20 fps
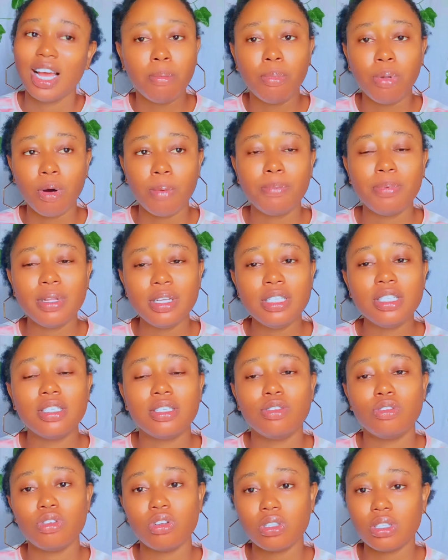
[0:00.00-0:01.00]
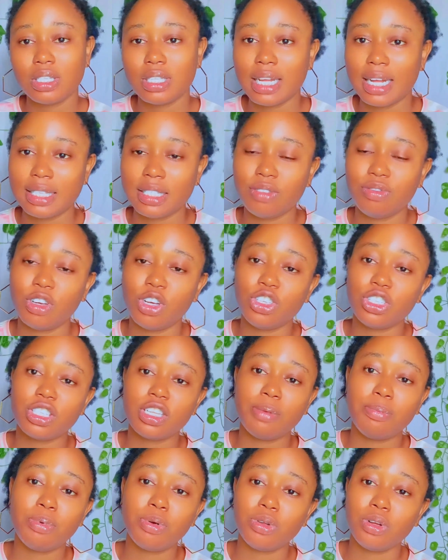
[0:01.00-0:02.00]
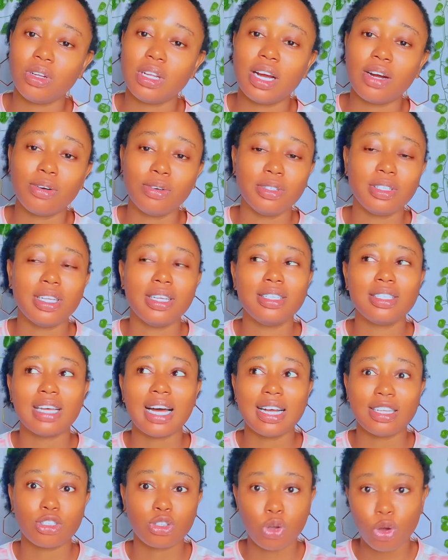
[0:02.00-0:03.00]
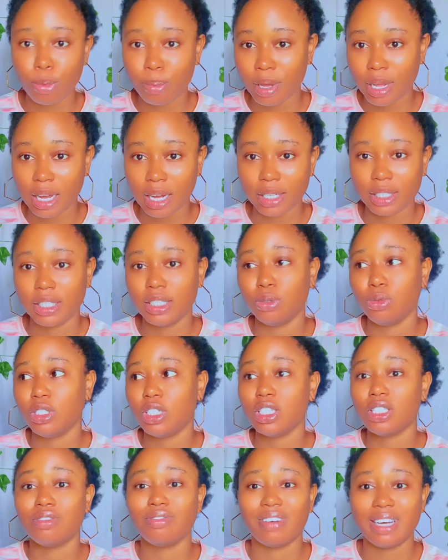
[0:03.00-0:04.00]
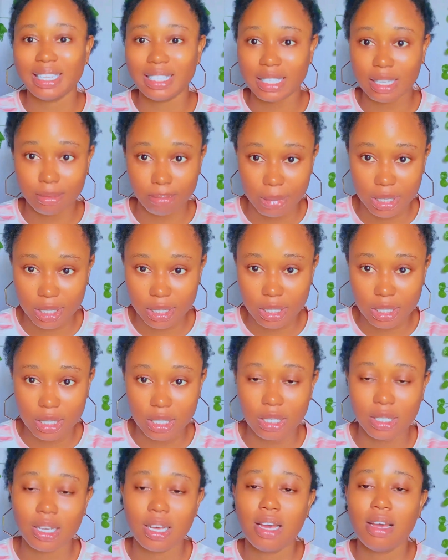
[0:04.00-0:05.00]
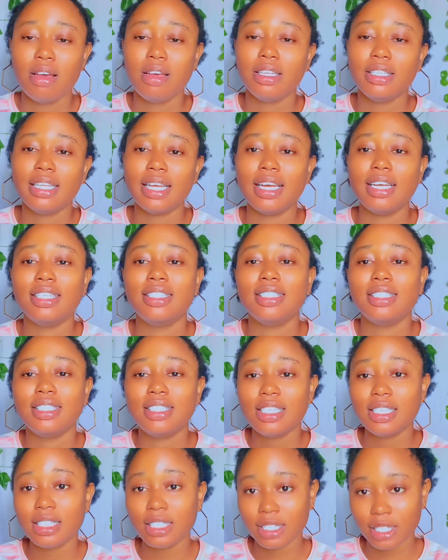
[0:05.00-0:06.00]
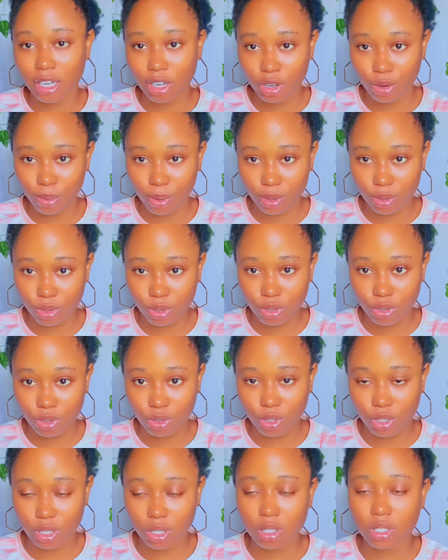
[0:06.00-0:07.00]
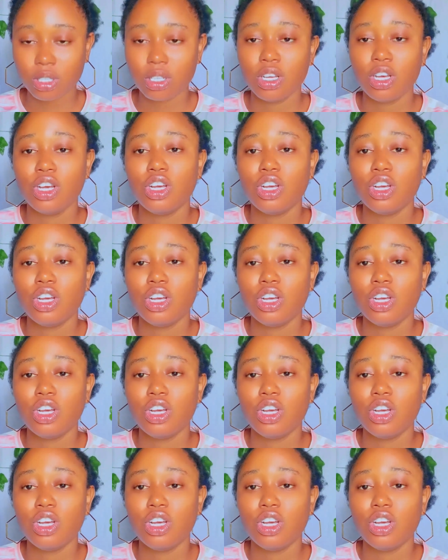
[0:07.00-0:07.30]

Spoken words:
But please note that if you're using a product that contains ascorbic acid, which is vitamin C, then this is how you want to use it.